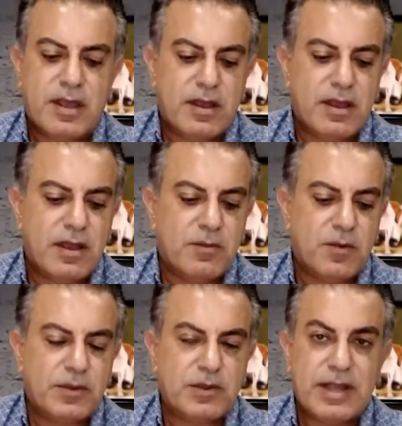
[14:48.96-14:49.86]
Um,
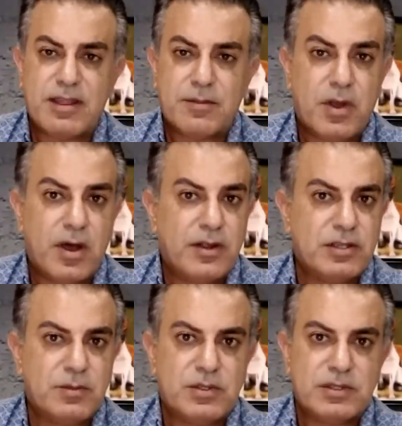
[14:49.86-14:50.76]
we went to
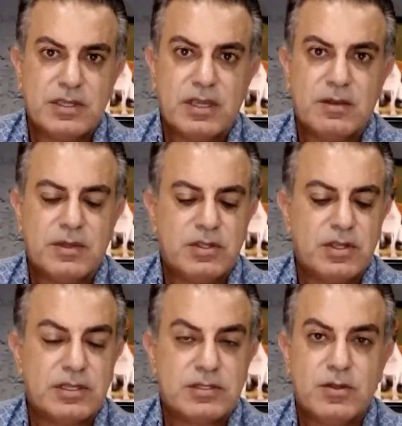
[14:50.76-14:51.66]
Anthropology Museum. He
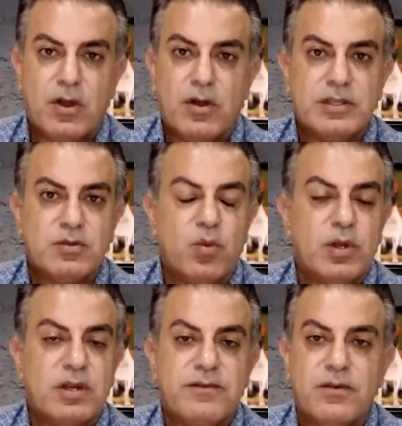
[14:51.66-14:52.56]
took us to all these
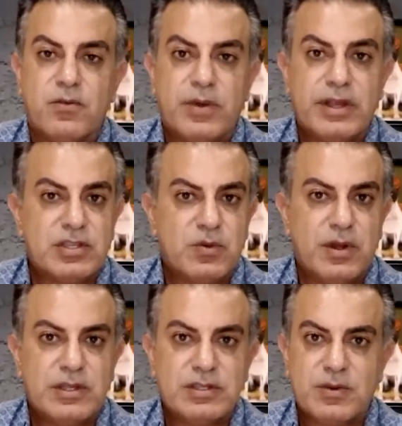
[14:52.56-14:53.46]
wonderful
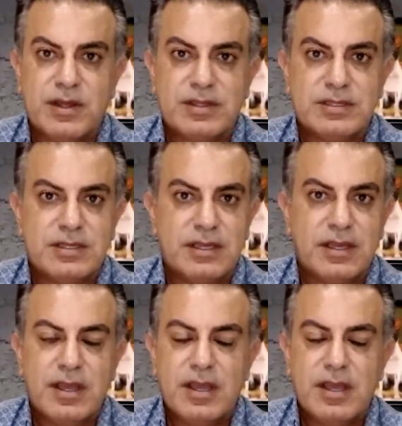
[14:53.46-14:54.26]
restaurants throughout the city.